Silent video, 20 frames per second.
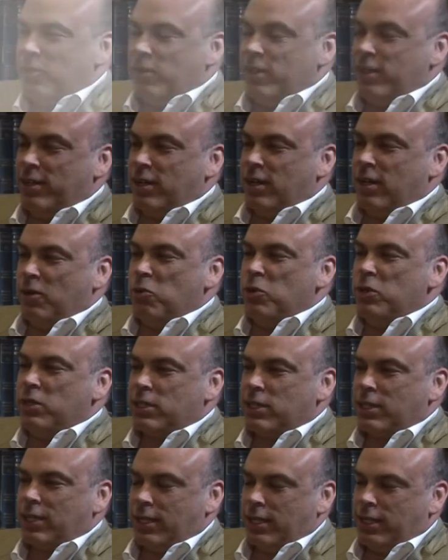one thing I would
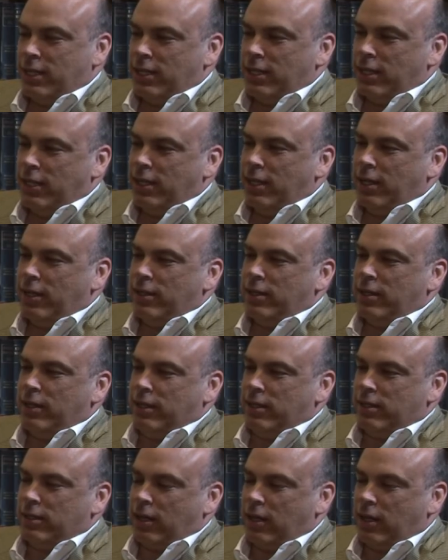say
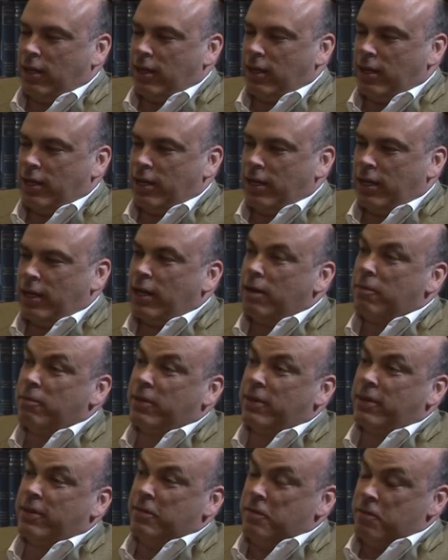is I
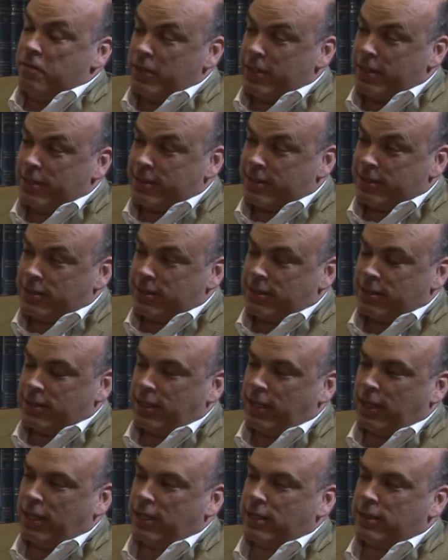am convinced
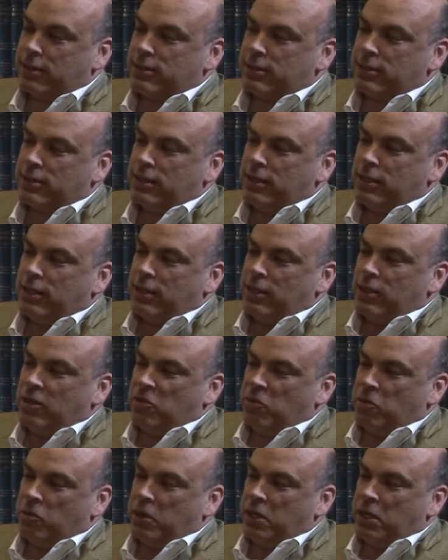that
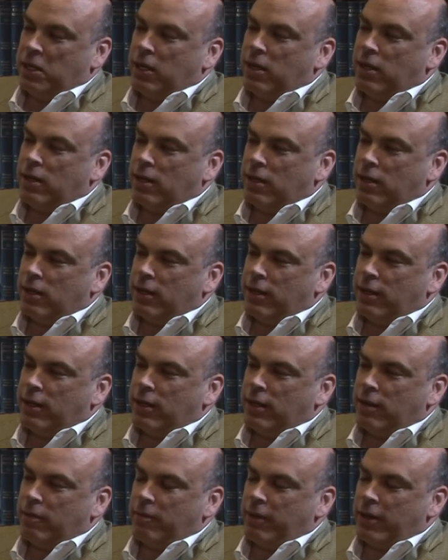we
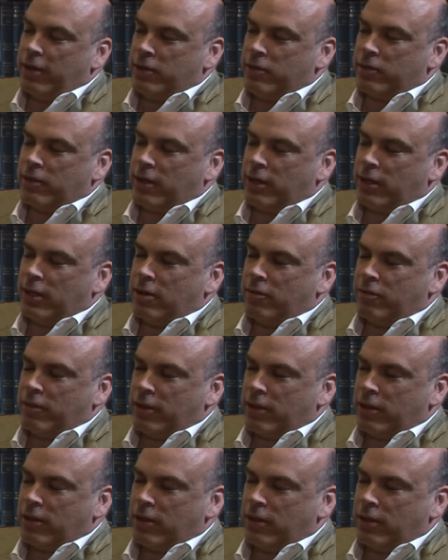are entering
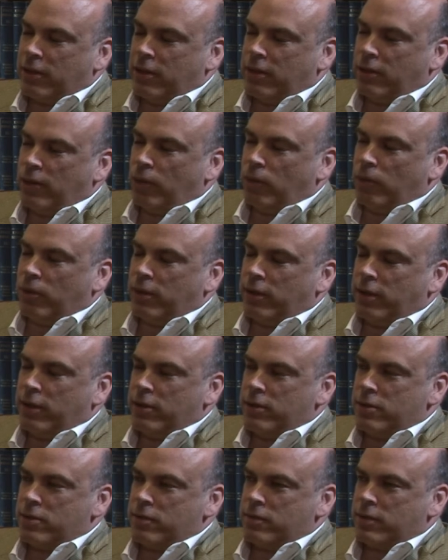another golden
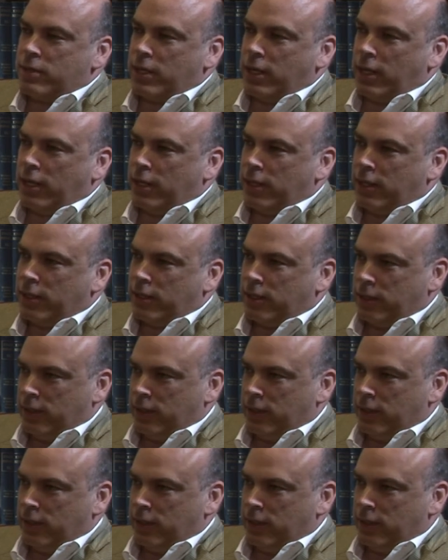age of tech.